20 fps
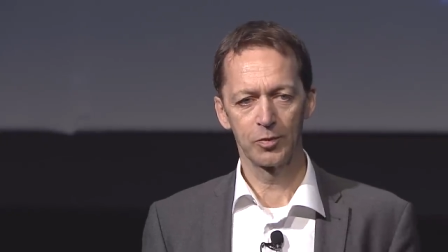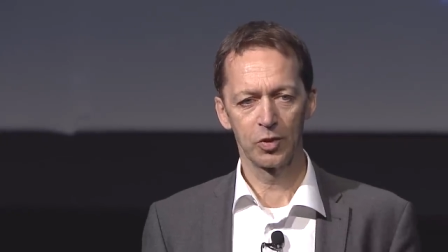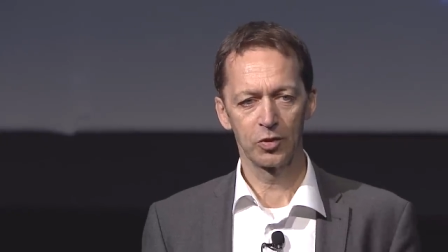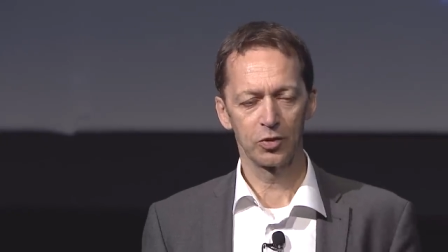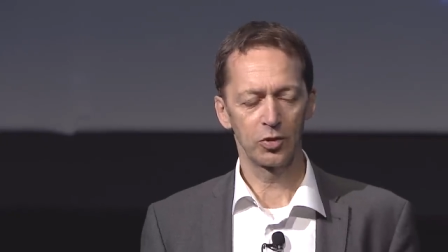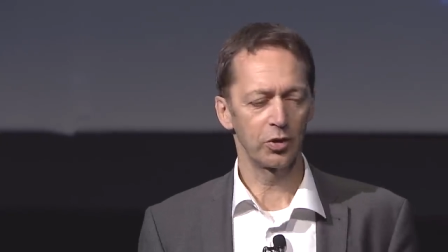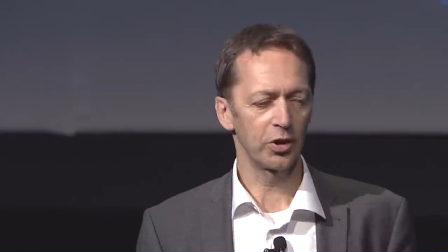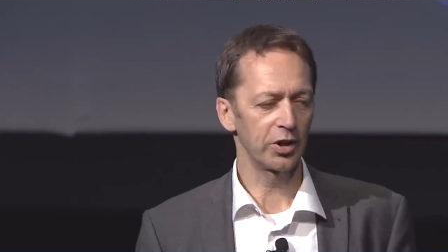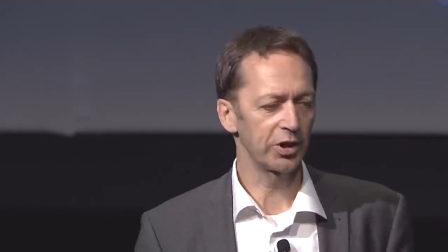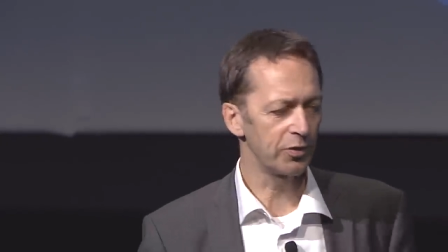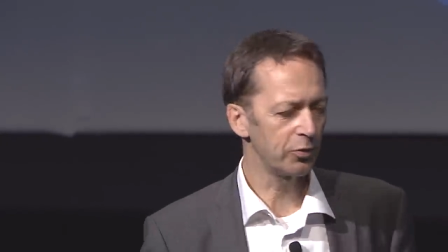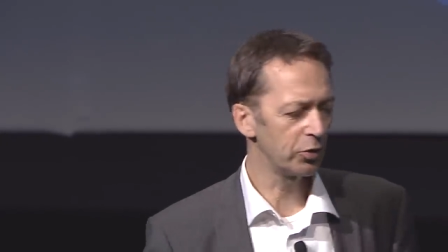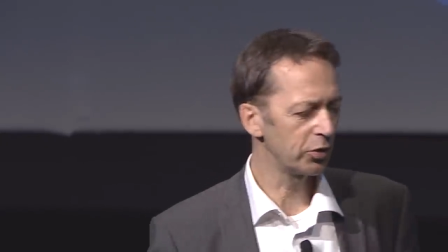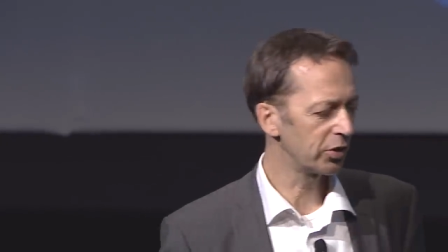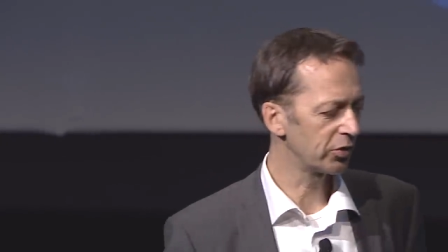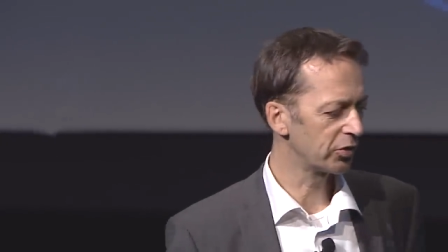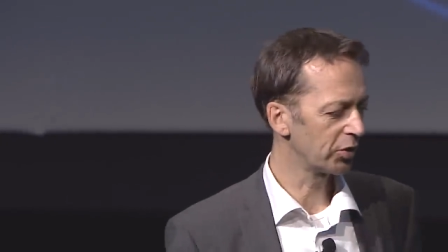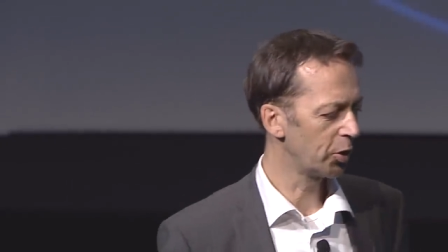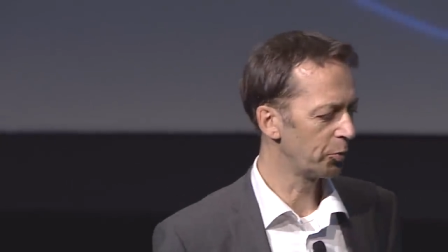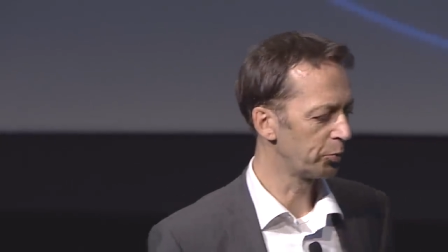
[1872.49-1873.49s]
So I'll give you an
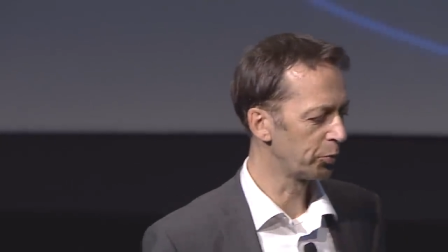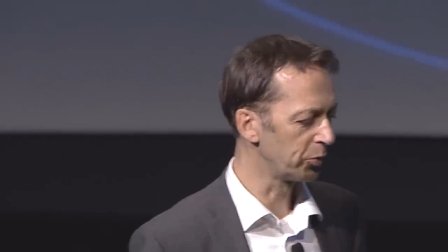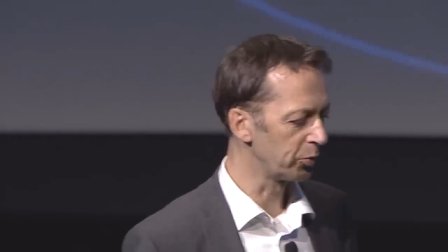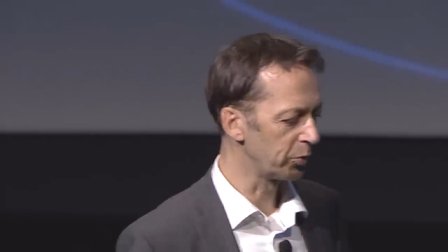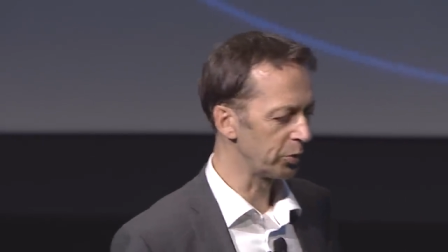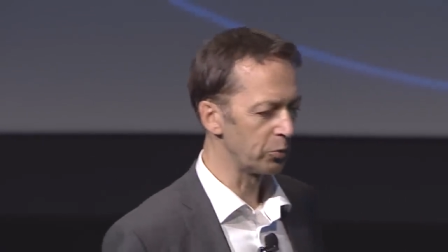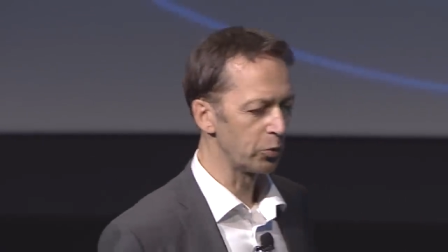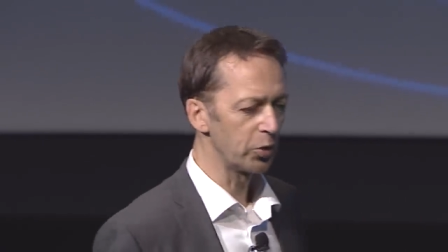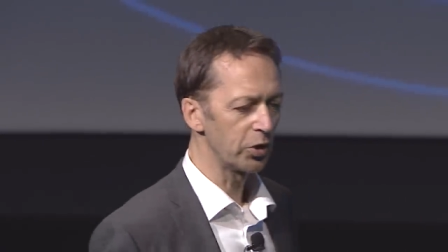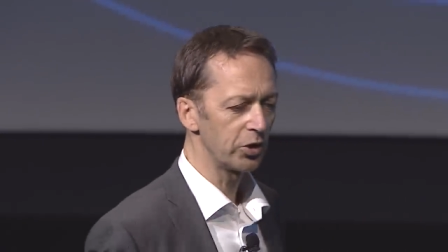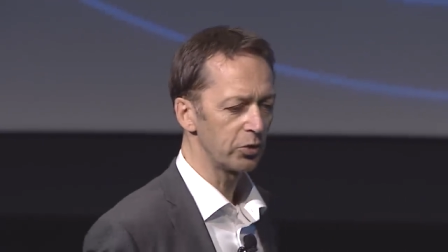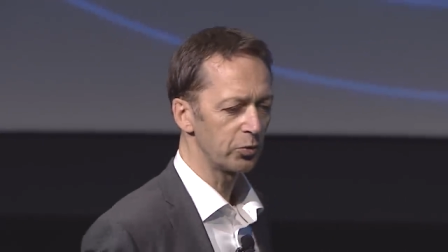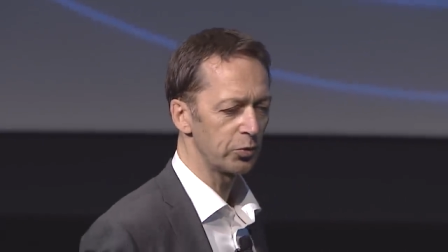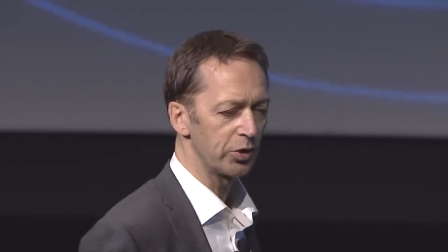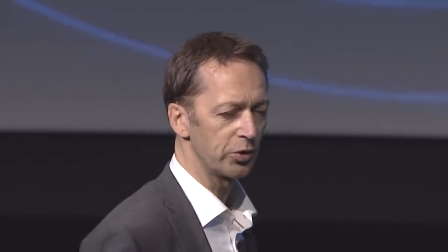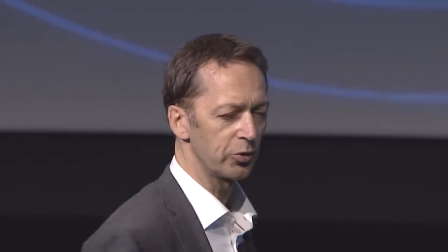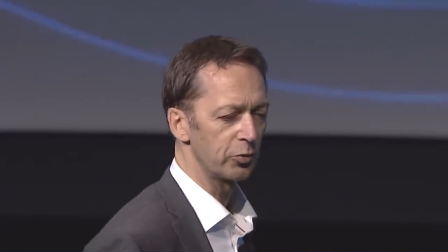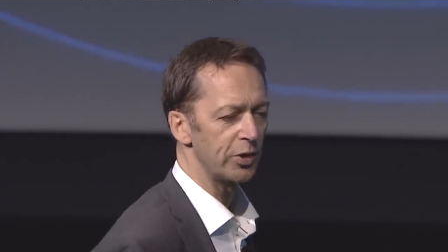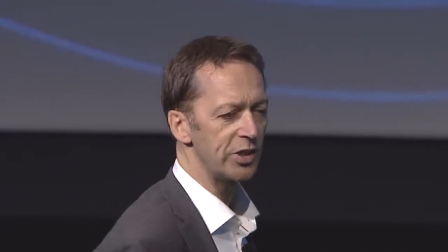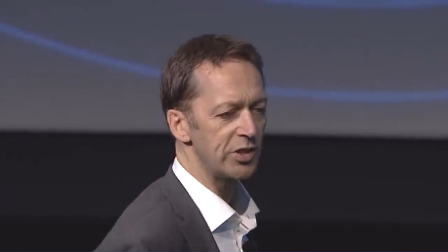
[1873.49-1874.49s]
example. We work
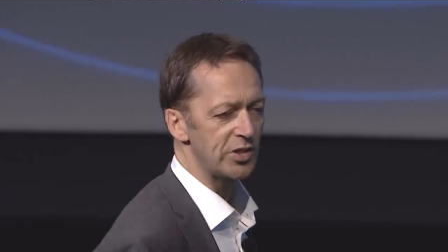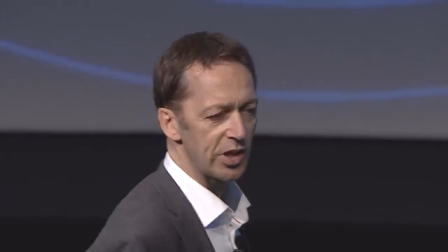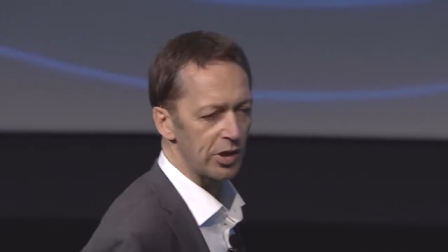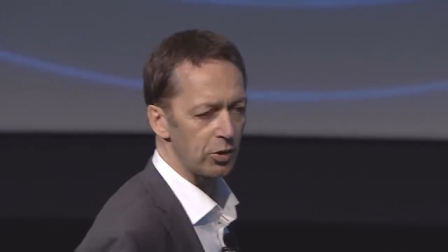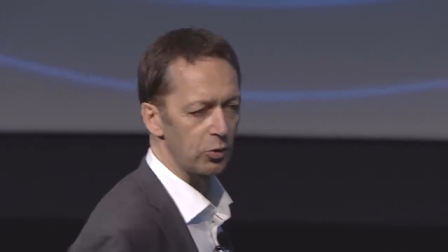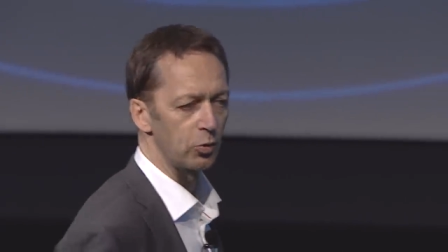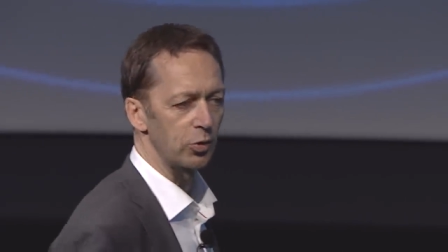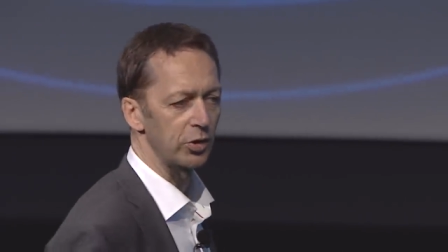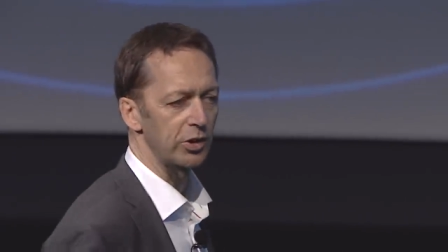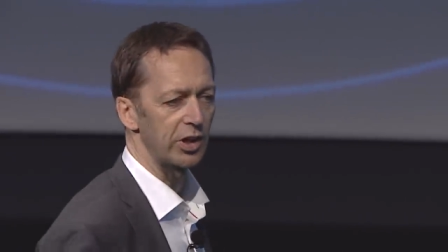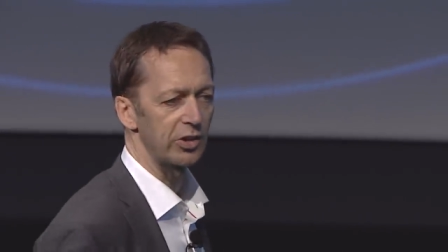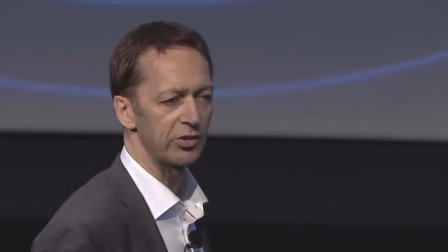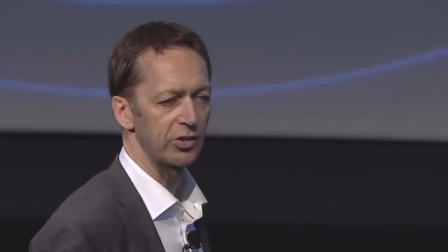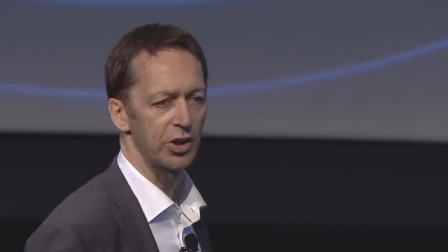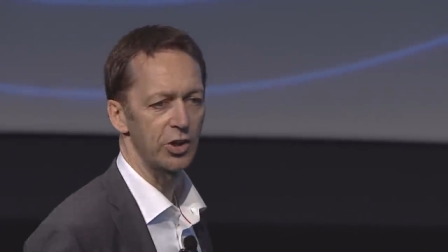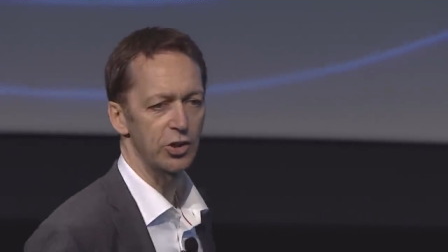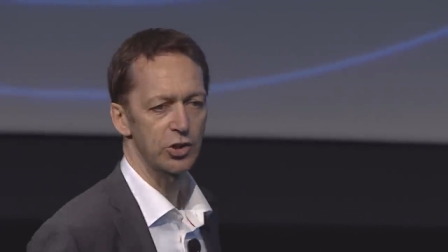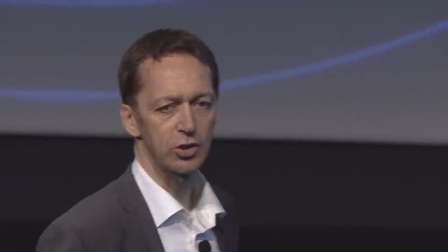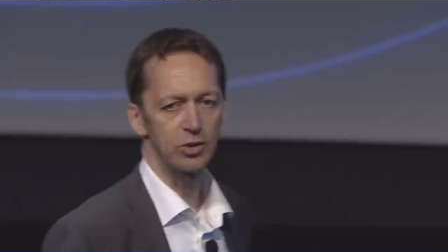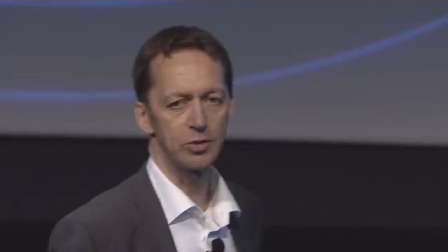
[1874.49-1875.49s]
with a retail
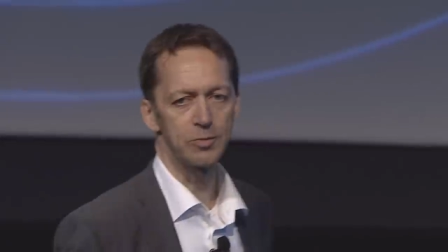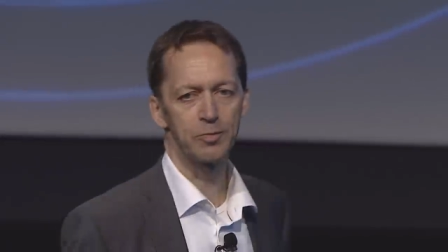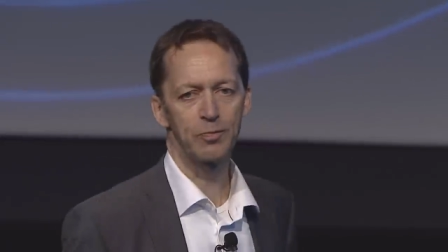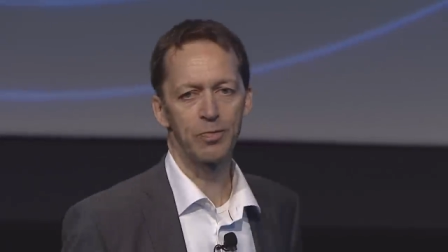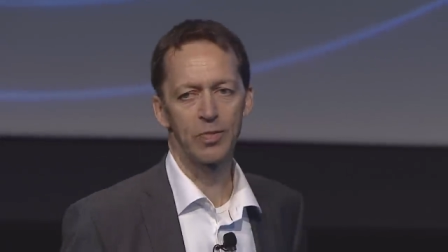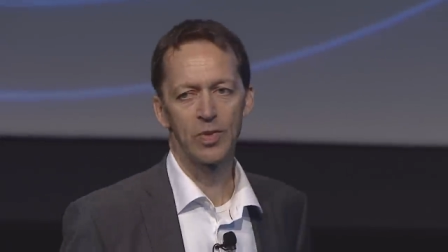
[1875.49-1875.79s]
organization,